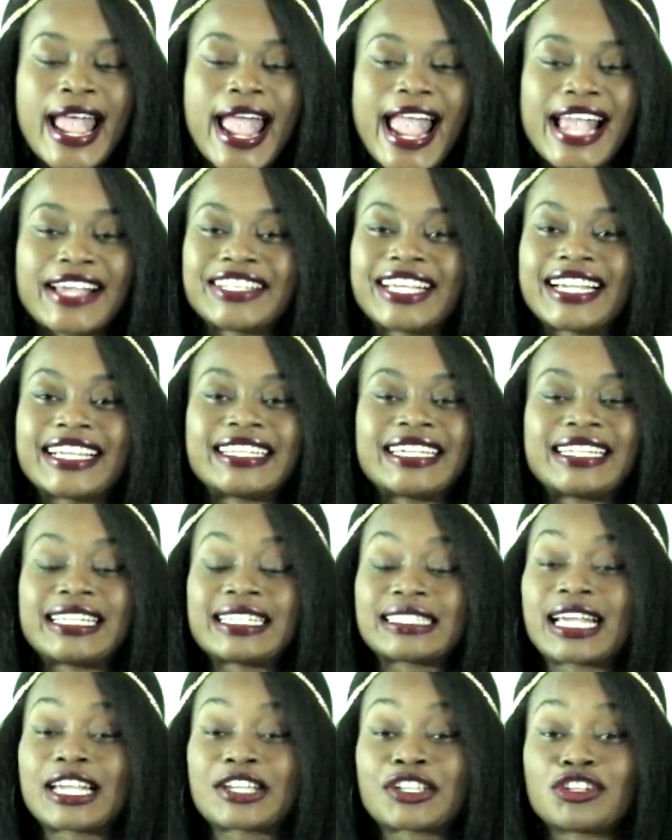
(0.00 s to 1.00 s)
And then
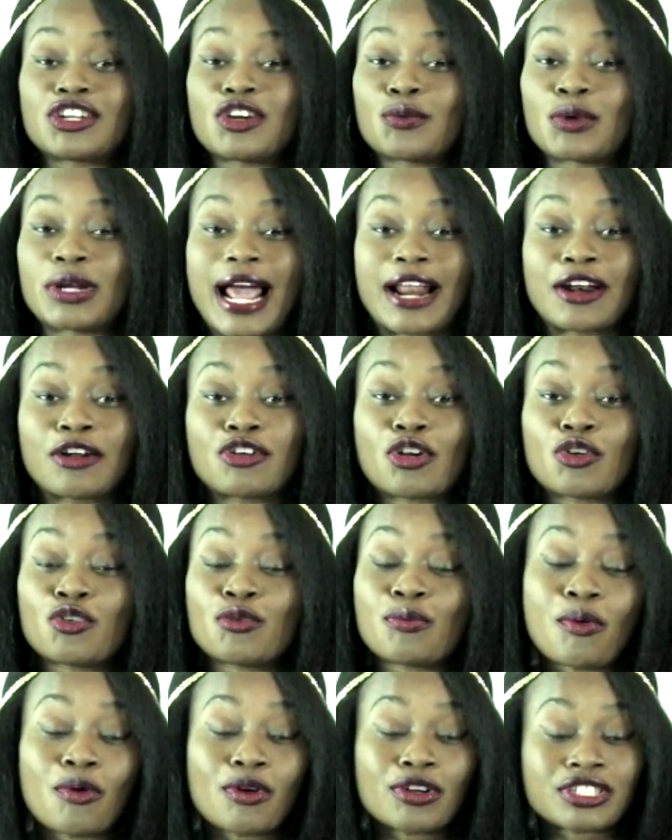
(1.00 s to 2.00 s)
Nene's like, you know what? I don't know
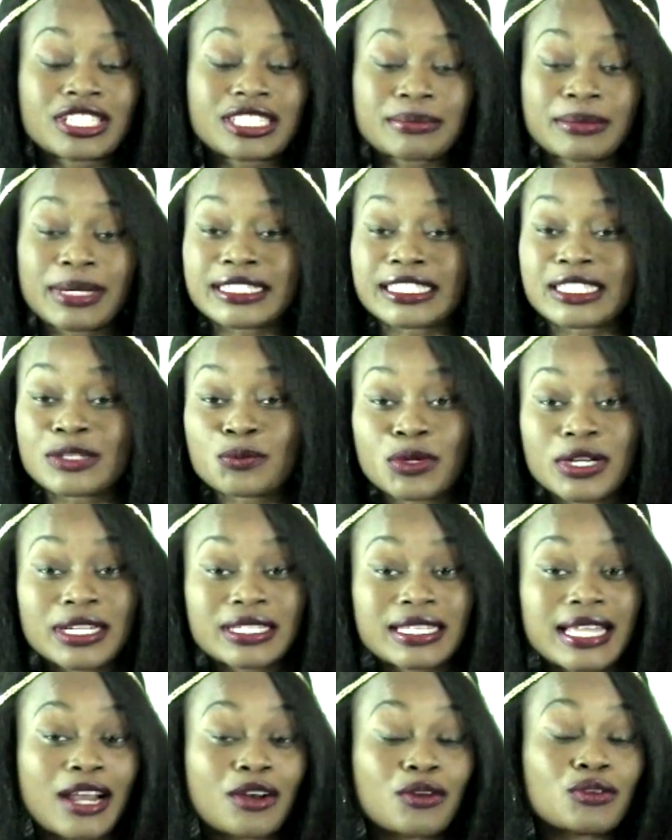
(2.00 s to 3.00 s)
who Portia's messing
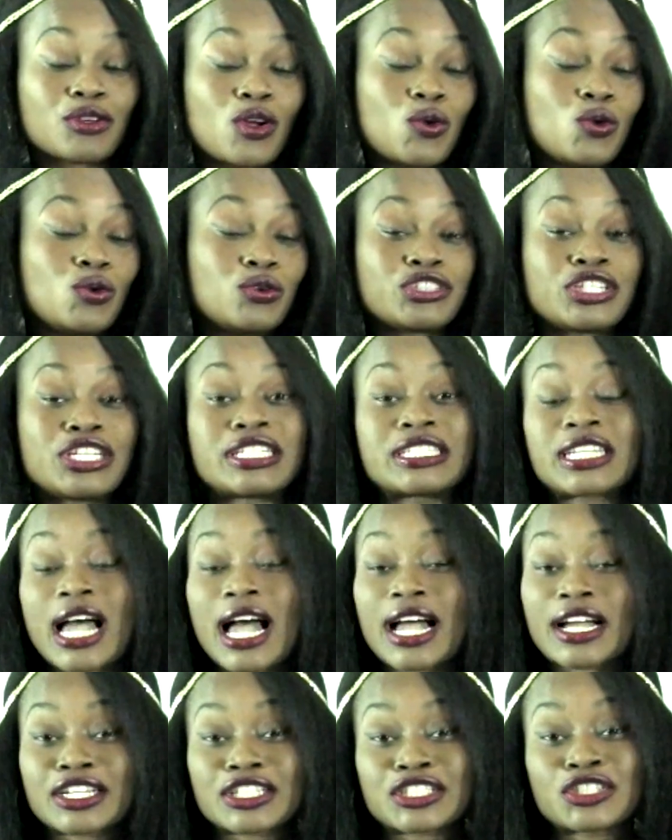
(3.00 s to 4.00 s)
with. I don't know who she's
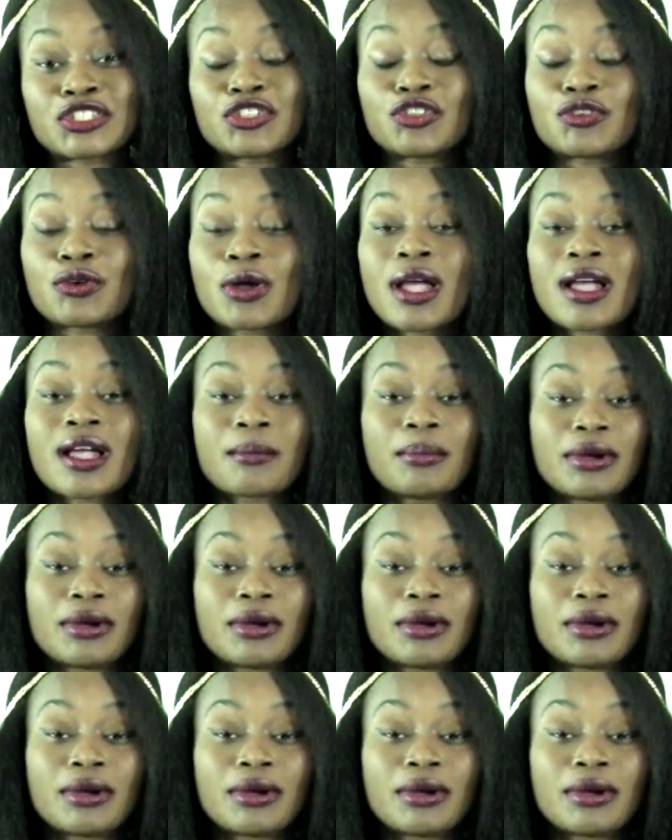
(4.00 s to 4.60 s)
talking to.